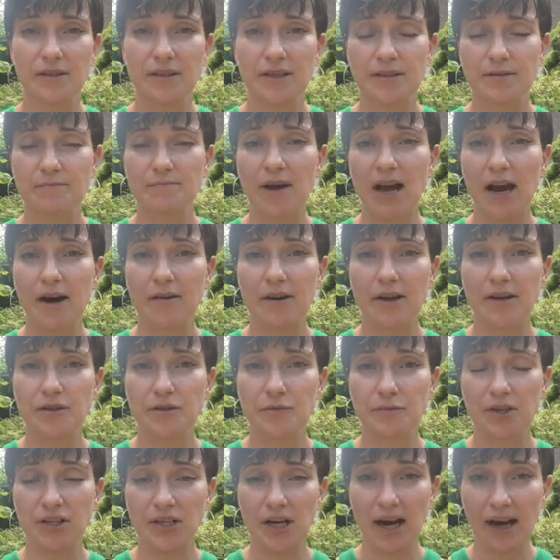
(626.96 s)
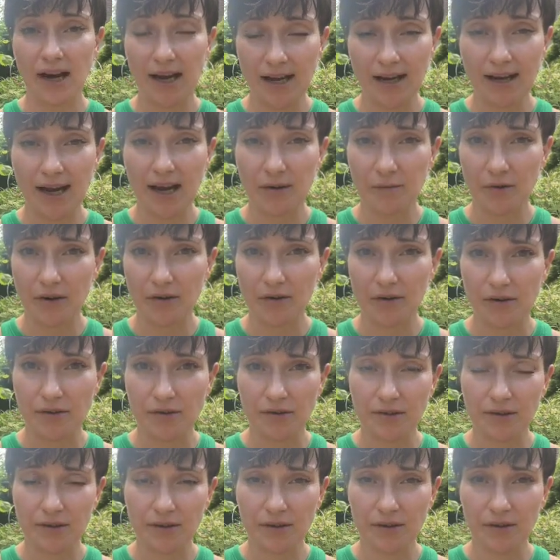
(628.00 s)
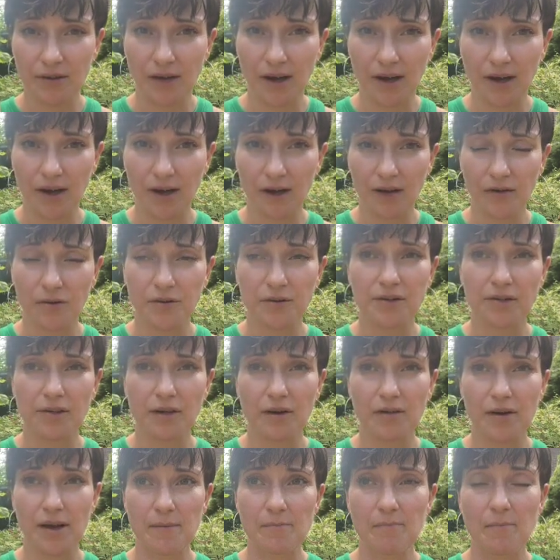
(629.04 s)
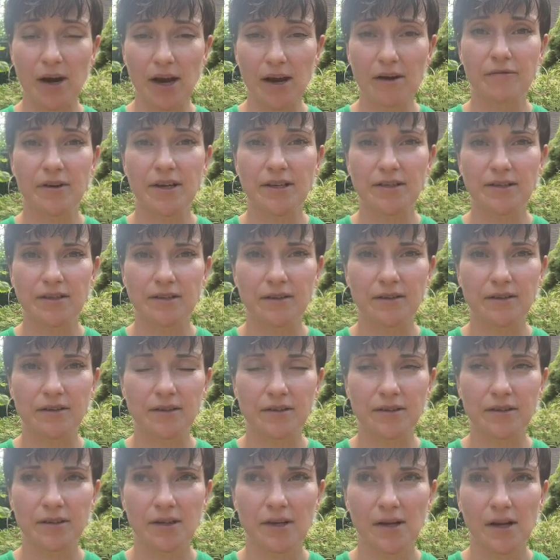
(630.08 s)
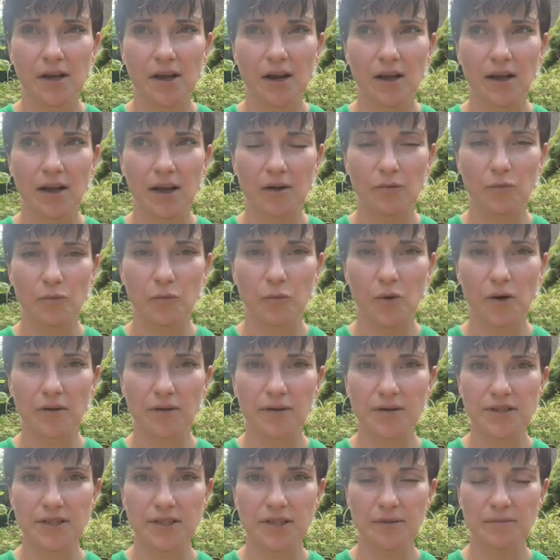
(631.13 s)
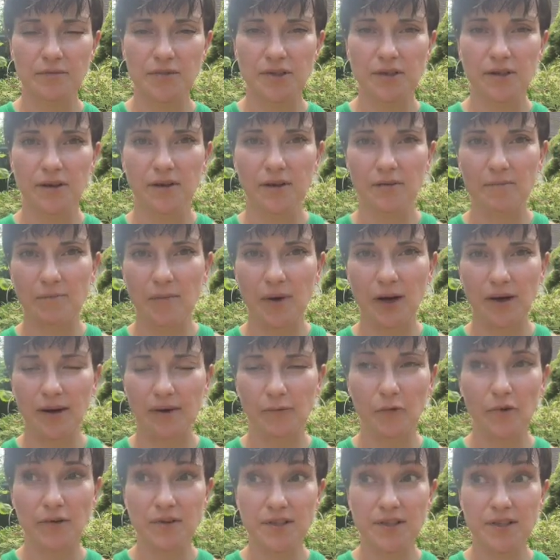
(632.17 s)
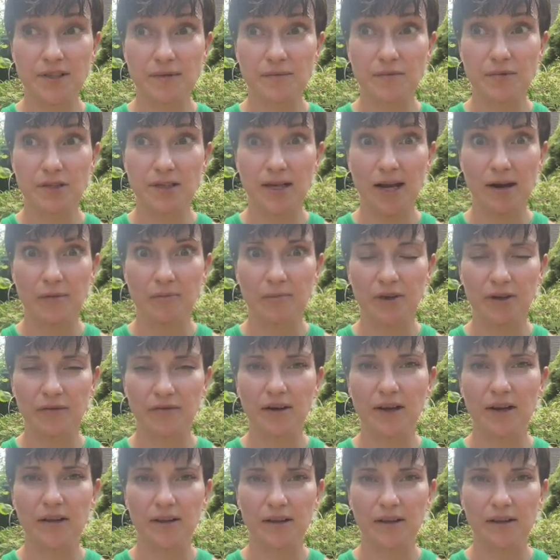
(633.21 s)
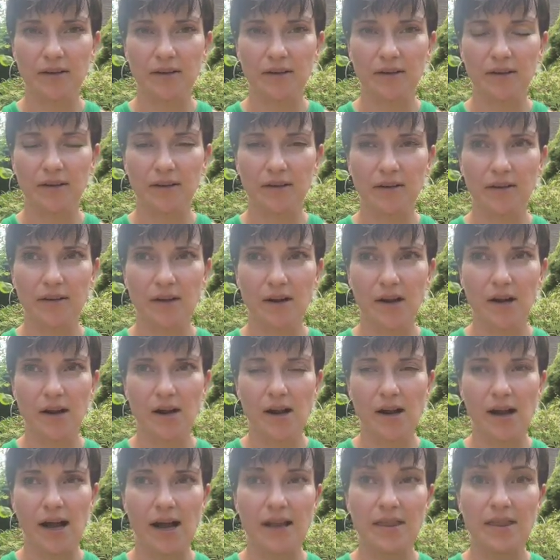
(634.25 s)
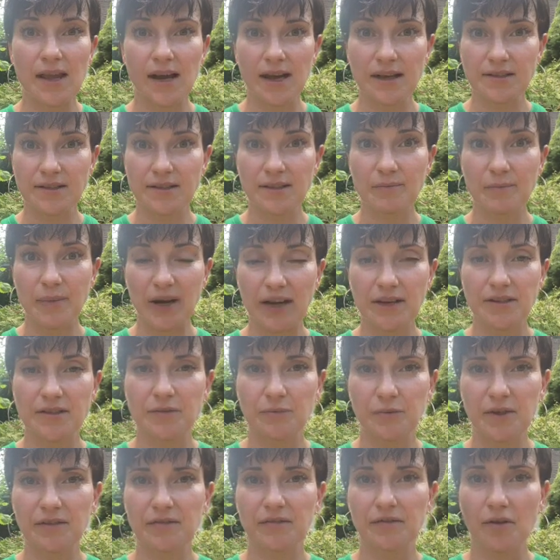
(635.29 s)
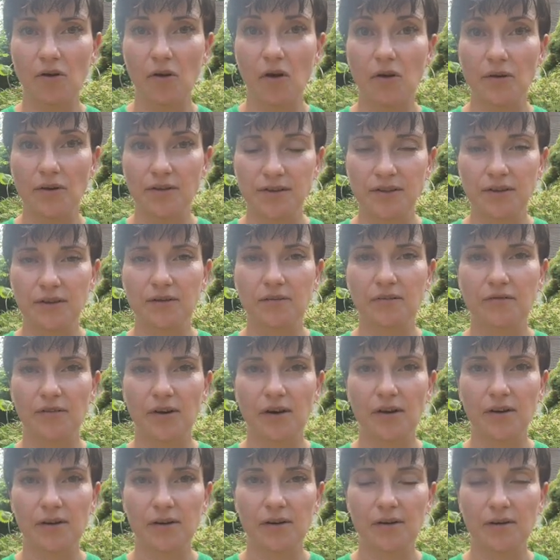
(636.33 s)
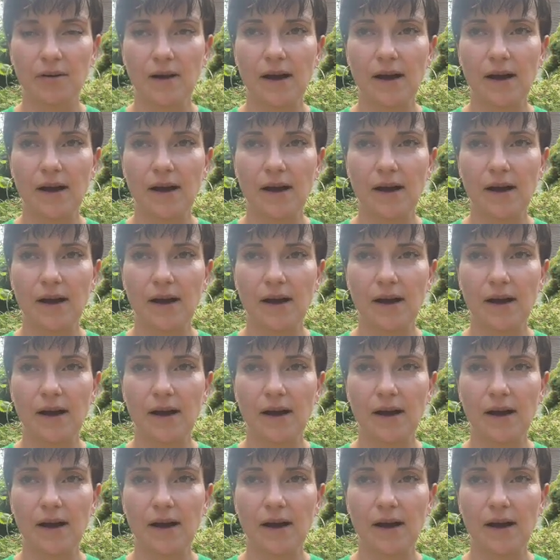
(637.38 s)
marriage, which I came across also in my research. Like one seems to amplify the other, and that's the best we've got so far